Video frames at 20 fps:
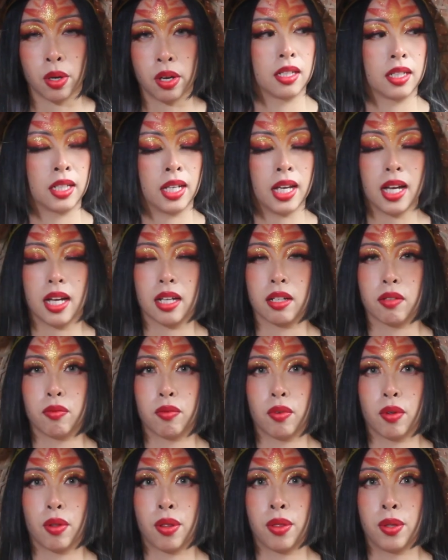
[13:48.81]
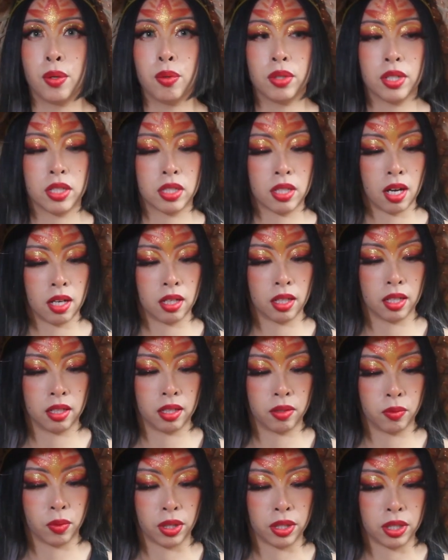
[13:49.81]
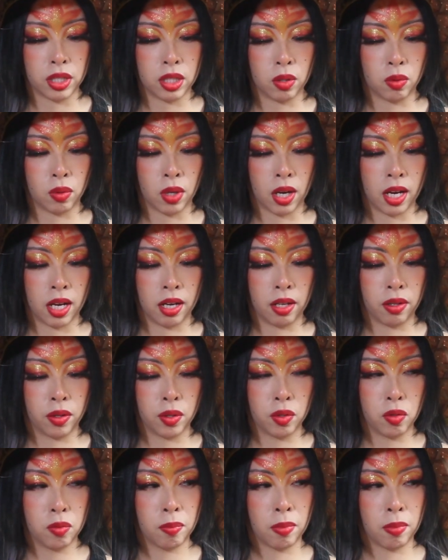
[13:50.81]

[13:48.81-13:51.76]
Yeah, through this talking with you and through